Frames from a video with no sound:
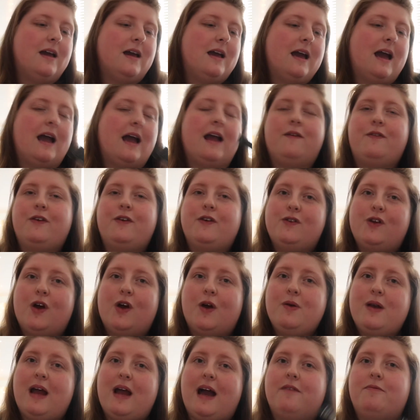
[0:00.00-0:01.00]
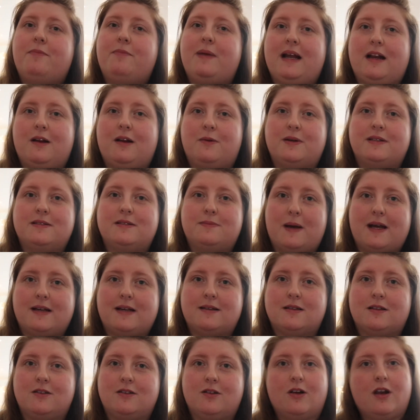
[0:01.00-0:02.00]
If you don't have Plouise
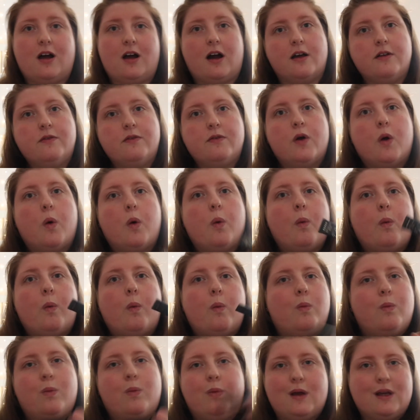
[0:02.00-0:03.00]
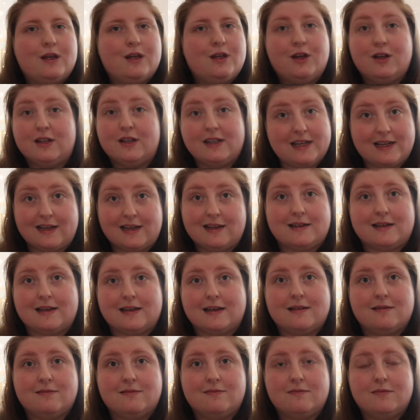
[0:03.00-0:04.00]
base in your life, you need
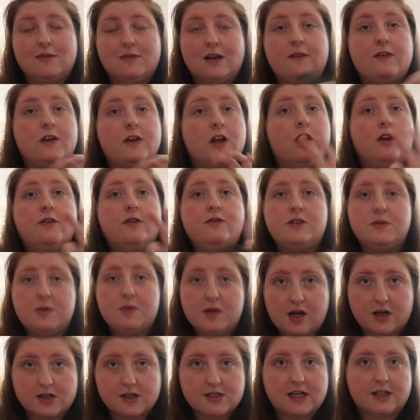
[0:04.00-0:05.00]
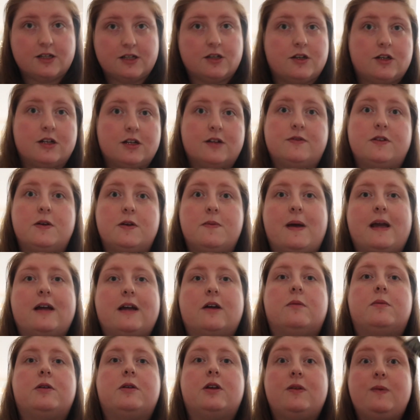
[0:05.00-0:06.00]
it. If you love doing eyeshadow, you love doing
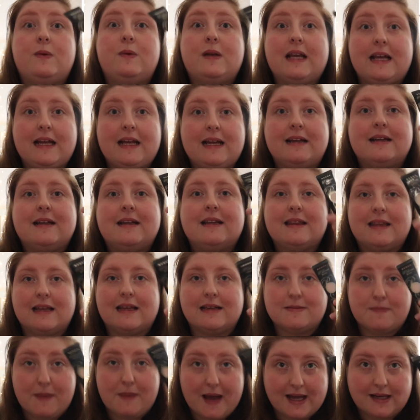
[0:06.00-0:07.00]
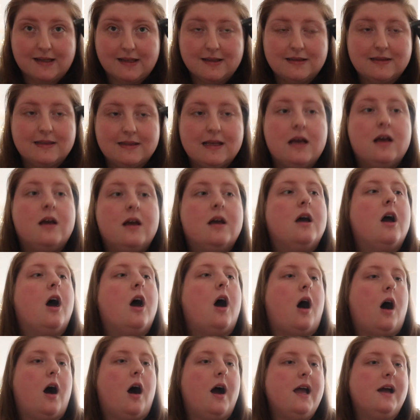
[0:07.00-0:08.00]
makeup, you need this base.
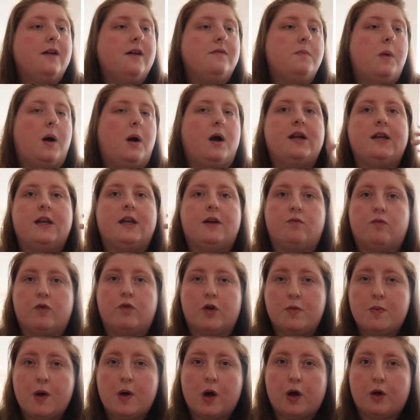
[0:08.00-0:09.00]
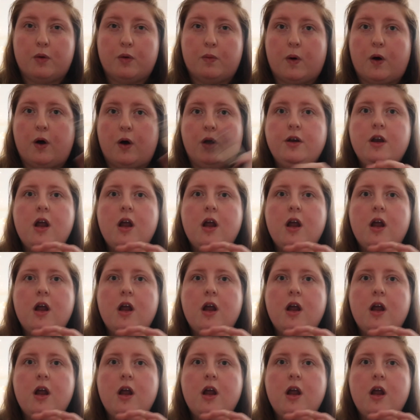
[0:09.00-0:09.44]
I have mine in Rumour 01.